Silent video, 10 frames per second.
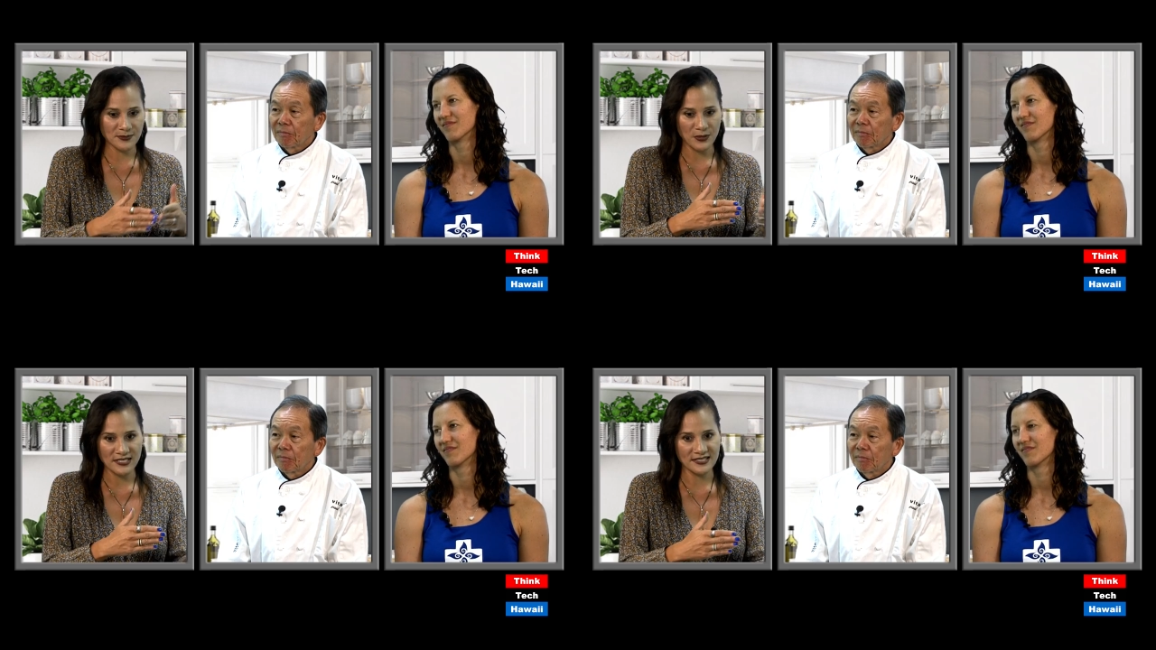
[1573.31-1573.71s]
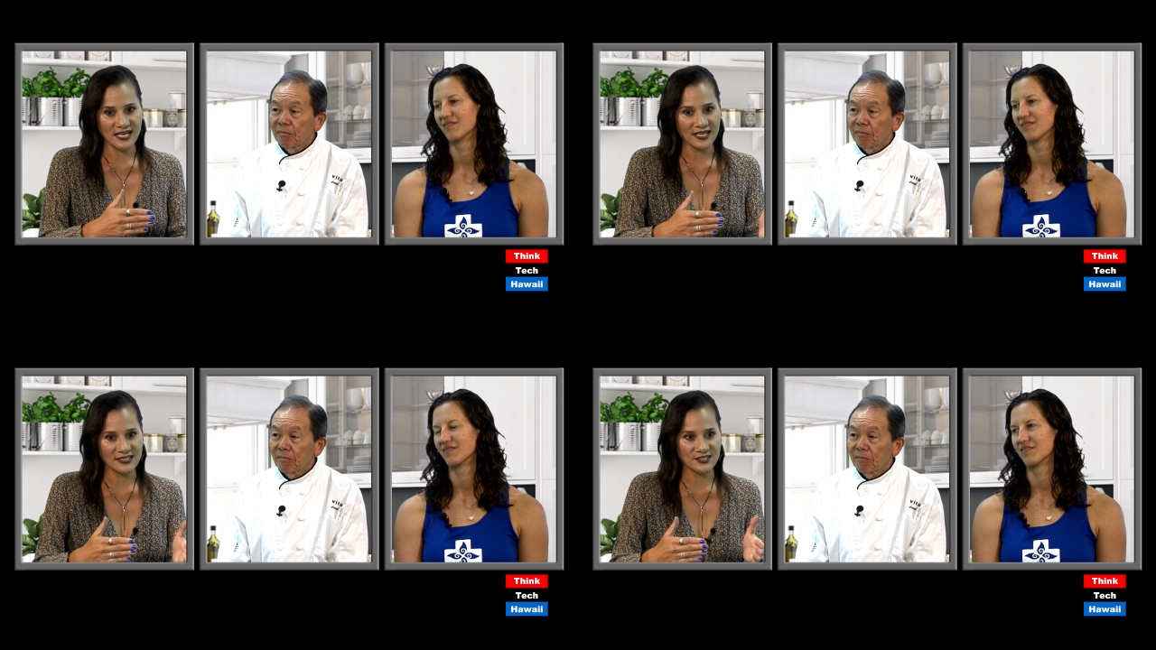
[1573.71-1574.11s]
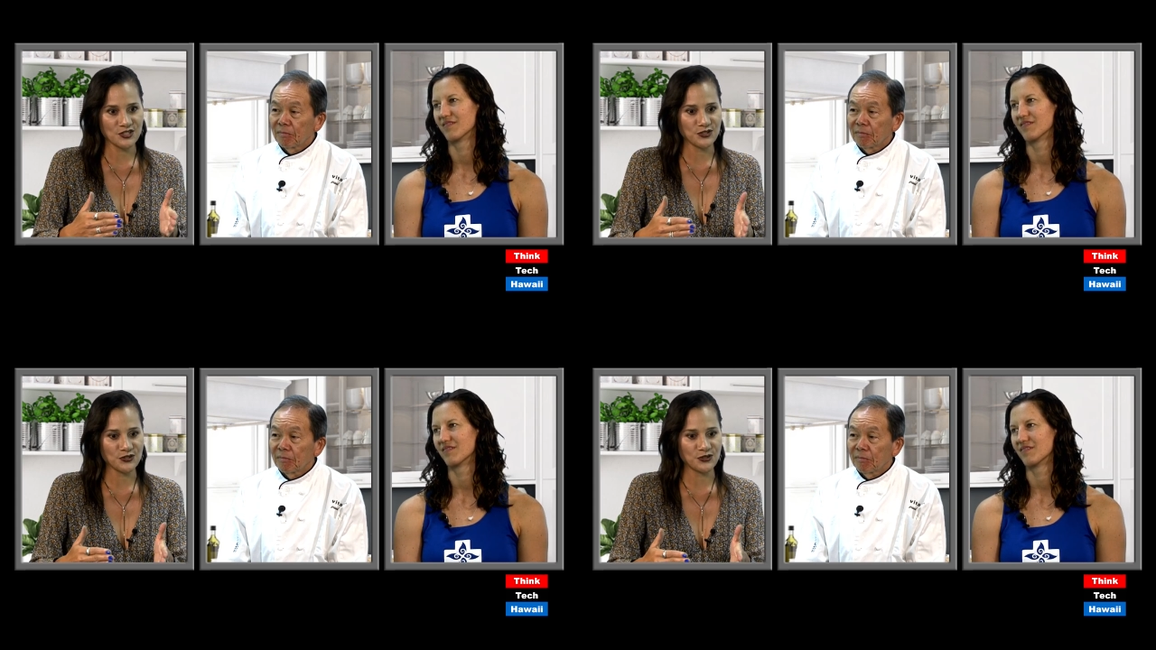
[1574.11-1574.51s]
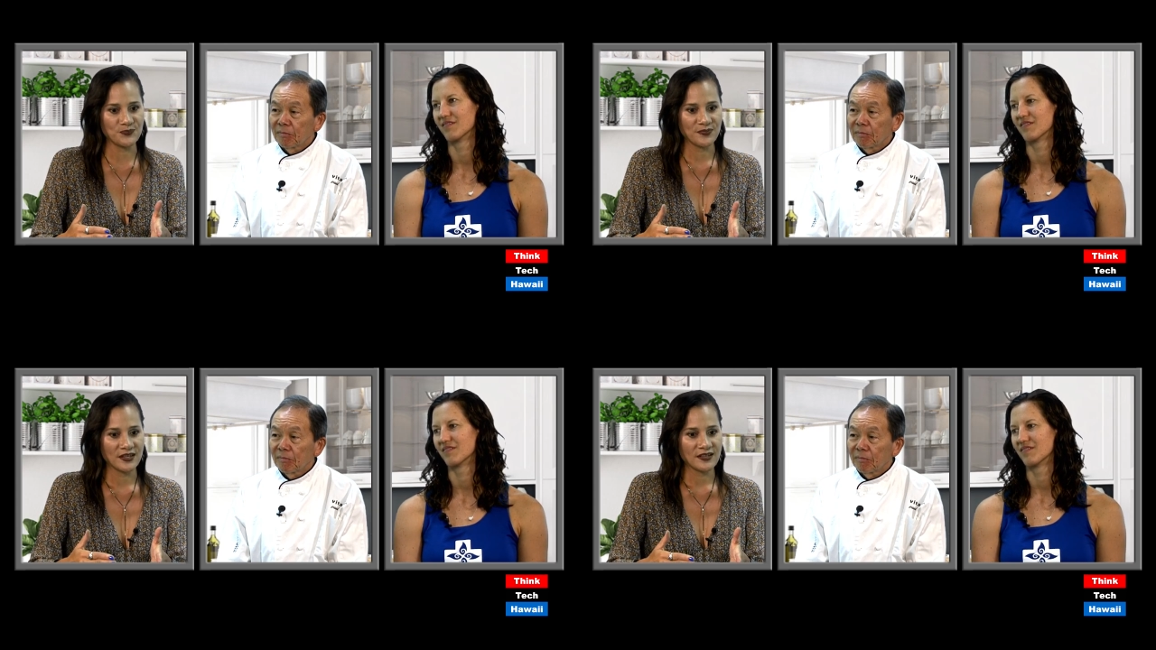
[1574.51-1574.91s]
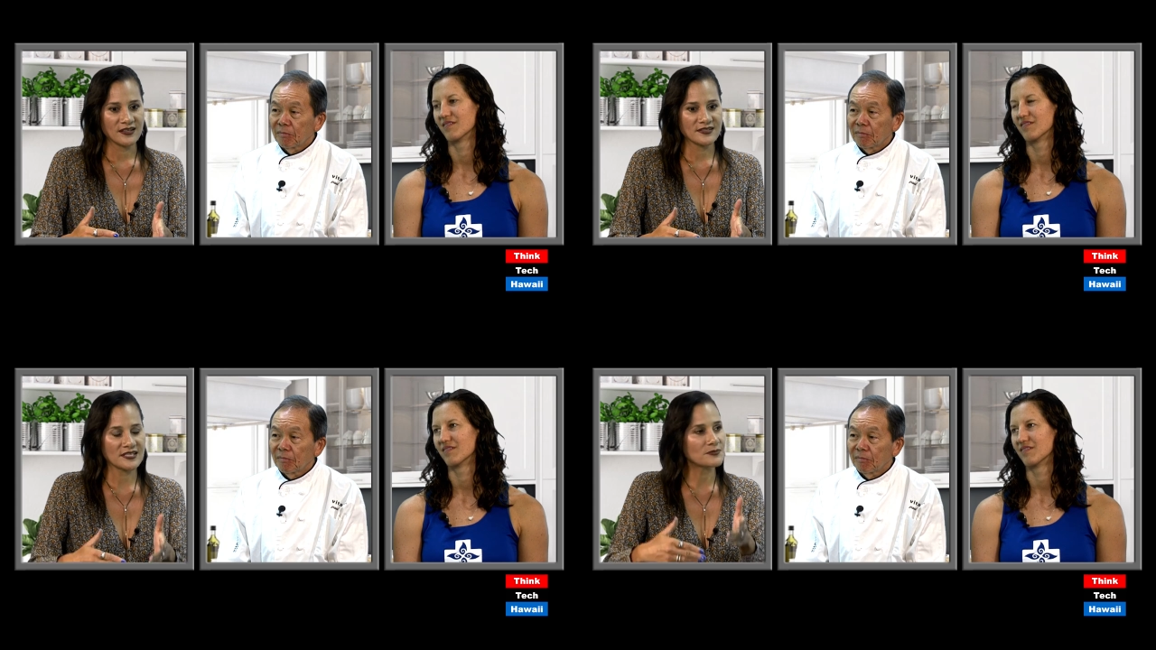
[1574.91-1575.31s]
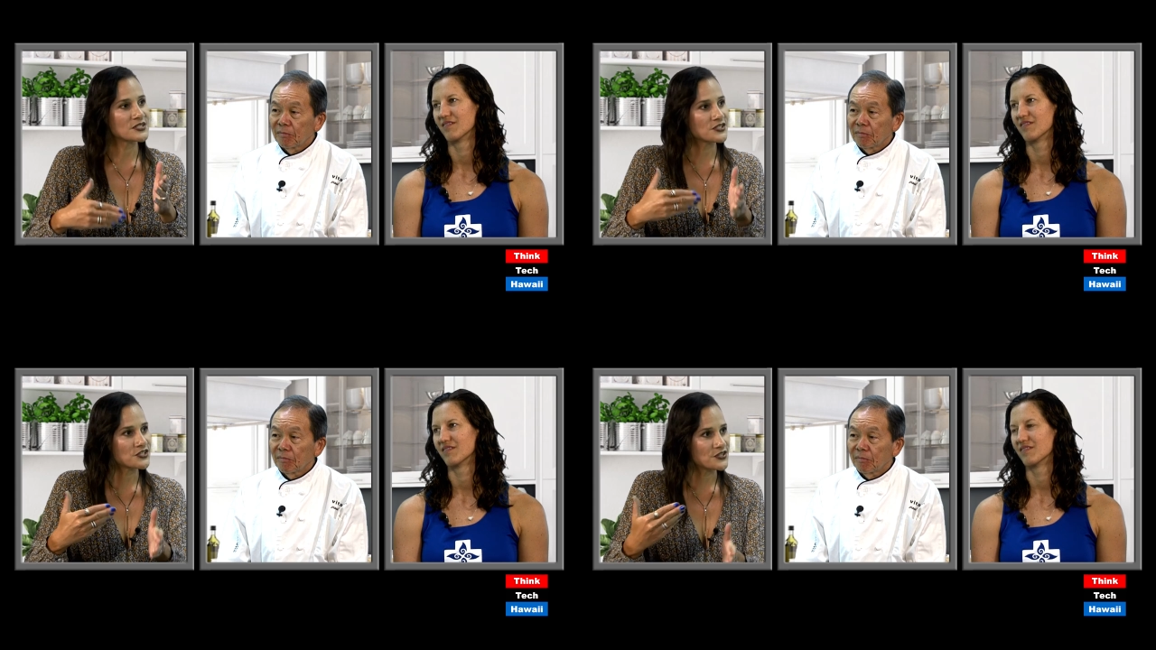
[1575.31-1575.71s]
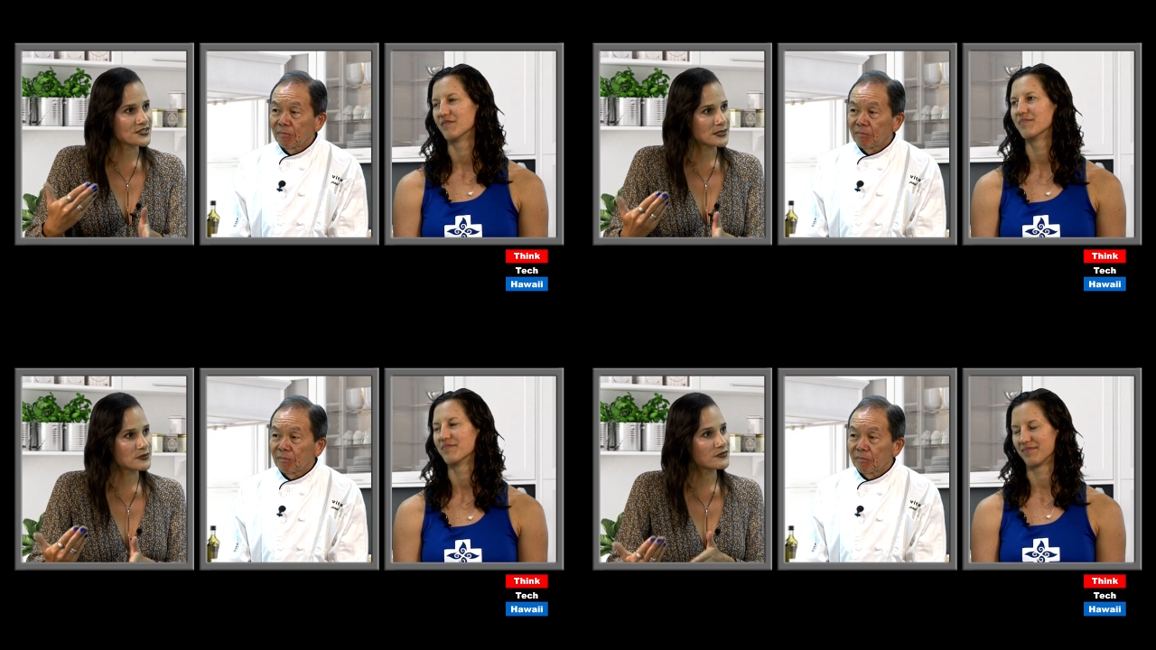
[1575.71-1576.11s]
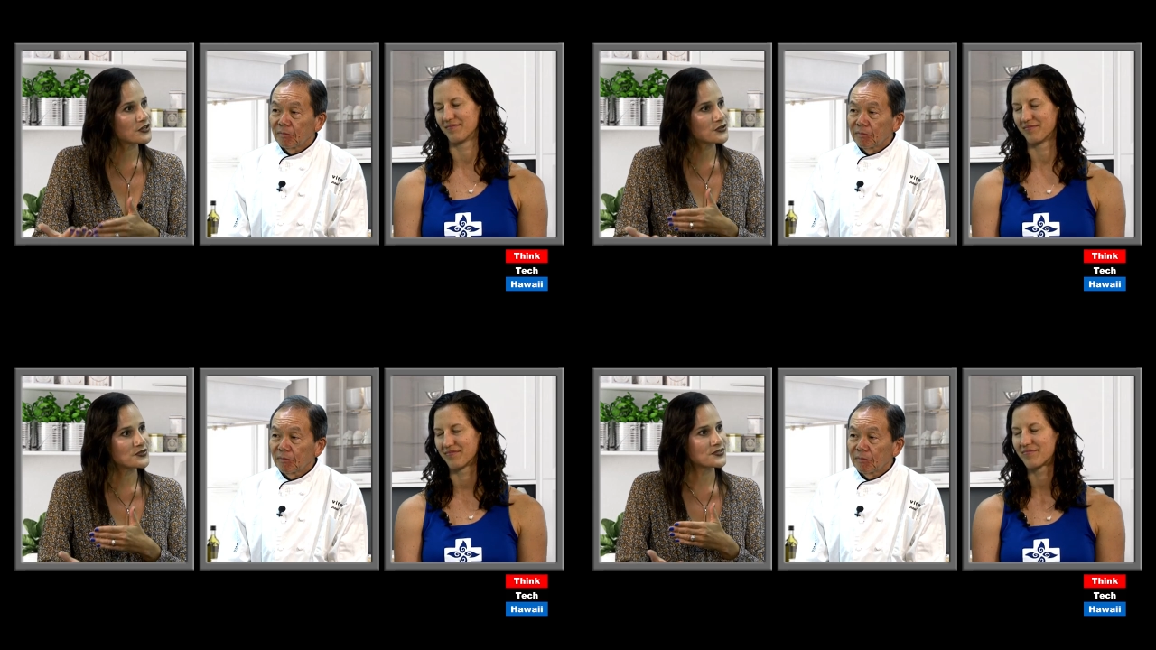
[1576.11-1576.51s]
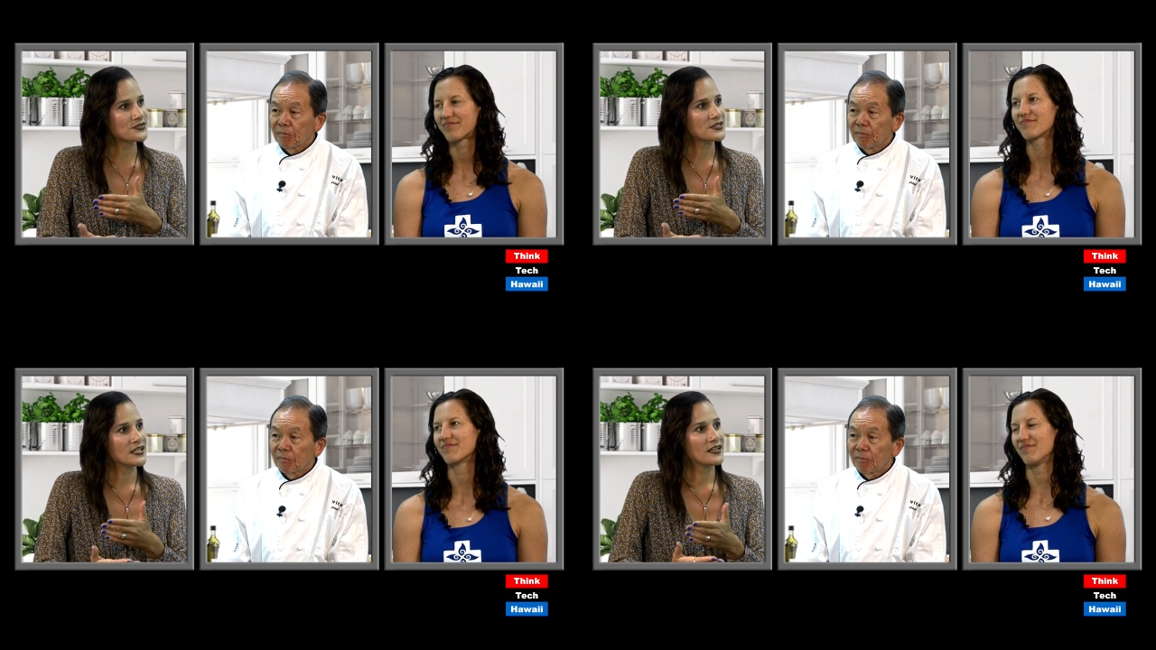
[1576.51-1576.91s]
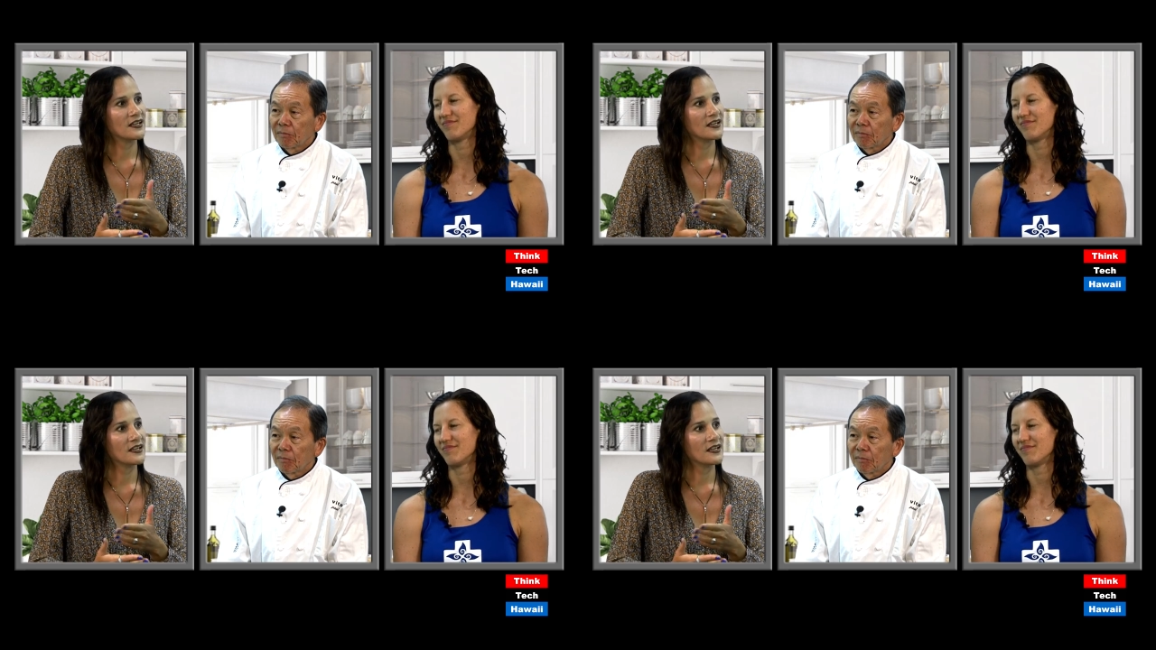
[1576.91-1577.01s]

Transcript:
Speaker 1: is by starting to substitute some of those,